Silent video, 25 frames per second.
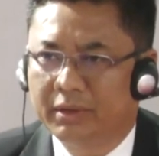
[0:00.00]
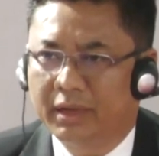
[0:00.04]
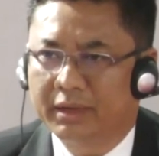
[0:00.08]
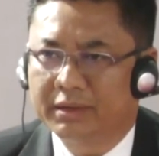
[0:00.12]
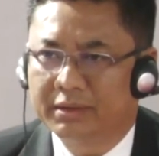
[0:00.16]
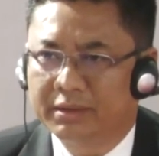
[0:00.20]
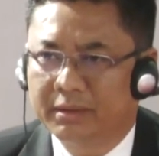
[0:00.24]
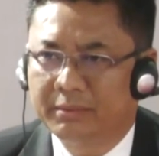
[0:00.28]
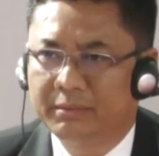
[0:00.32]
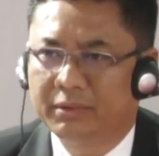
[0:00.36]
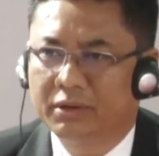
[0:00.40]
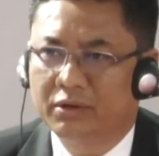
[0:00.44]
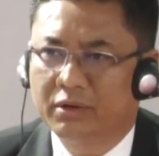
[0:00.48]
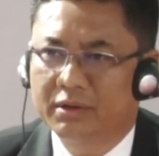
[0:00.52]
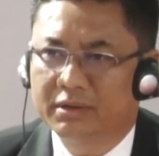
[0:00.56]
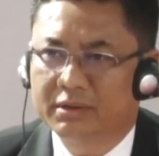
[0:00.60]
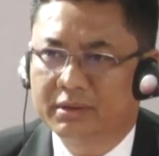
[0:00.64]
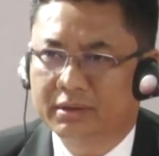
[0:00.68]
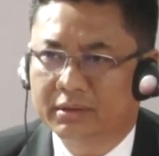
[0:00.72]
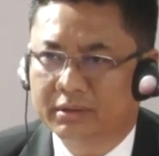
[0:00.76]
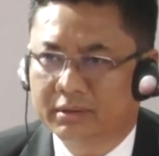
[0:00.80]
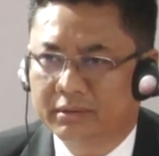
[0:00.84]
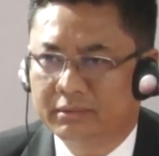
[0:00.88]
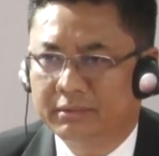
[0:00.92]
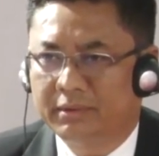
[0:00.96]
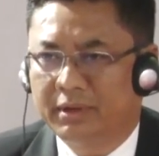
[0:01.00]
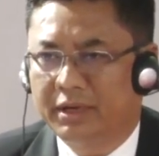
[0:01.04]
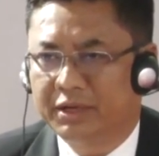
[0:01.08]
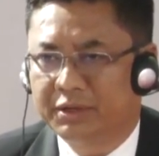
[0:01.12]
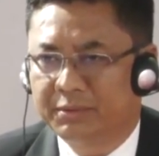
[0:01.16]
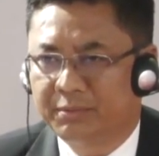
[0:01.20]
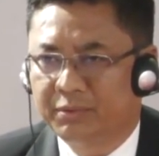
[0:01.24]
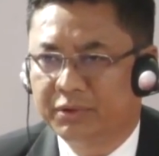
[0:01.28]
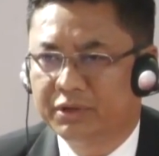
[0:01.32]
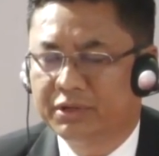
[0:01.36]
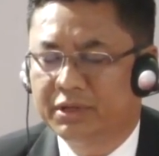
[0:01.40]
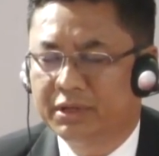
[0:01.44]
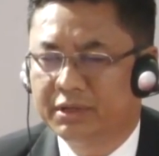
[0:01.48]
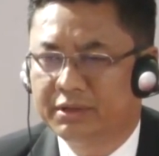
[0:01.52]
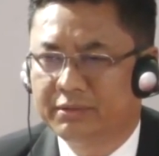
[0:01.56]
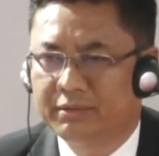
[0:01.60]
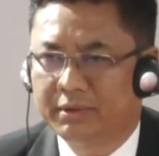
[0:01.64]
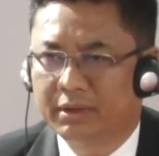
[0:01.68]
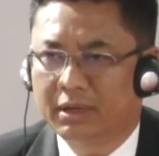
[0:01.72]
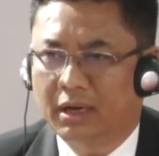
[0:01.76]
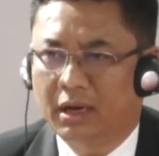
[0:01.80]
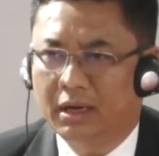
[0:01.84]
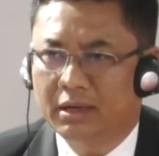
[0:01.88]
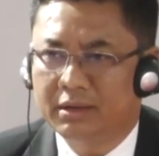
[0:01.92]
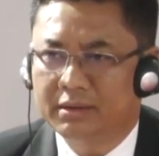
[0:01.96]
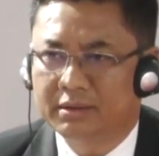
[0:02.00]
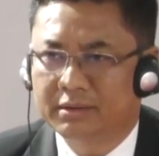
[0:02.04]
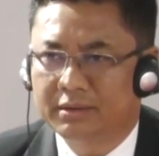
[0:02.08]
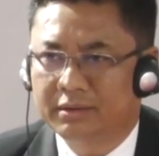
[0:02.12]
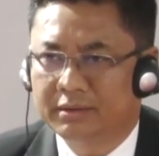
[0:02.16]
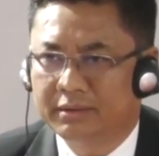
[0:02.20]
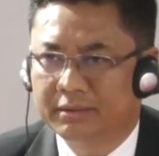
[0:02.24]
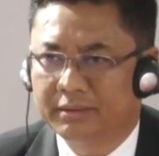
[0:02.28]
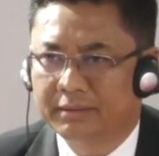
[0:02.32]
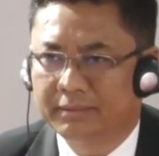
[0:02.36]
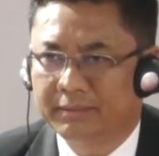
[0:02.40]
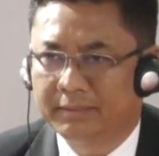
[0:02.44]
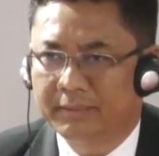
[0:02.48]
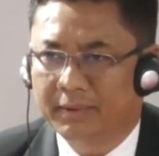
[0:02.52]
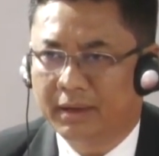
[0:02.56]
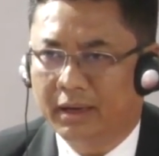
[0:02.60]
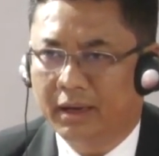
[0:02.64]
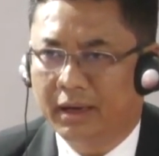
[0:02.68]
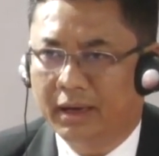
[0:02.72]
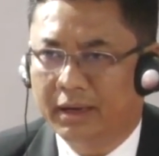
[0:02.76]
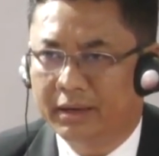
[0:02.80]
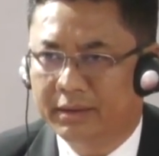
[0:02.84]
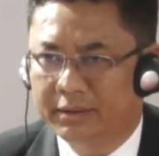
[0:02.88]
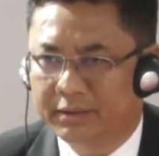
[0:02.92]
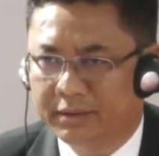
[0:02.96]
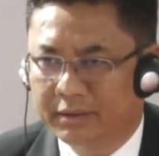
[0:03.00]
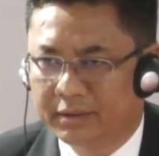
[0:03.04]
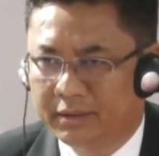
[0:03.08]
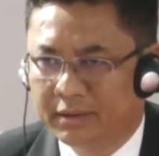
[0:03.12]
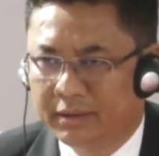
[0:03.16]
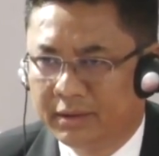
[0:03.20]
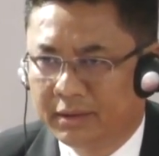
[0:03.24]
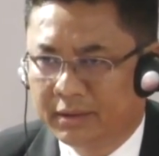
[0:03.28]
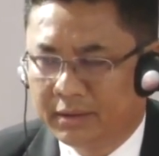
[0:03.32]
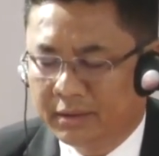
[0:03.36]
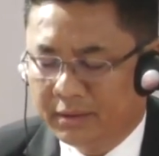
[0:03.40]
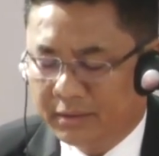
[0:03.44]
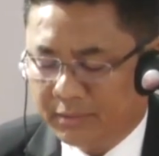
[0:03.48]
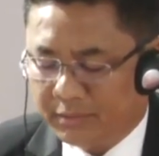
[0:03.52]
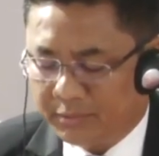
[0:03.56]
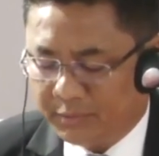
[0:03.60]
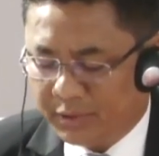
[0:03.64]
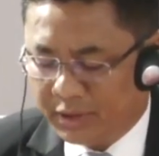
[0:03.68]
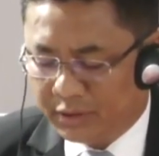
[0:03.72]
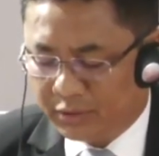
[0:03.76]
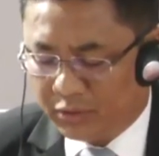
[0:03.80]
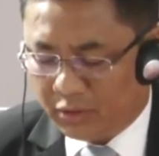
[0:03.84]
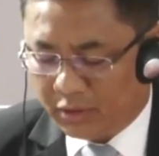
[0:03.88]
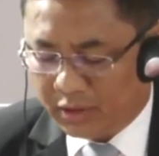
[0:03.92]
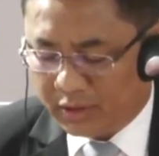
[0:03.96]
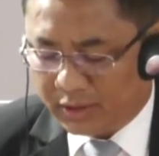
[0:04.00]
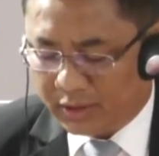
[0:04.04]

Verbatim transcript: that, sir, because as questions were cast and Honourable Member,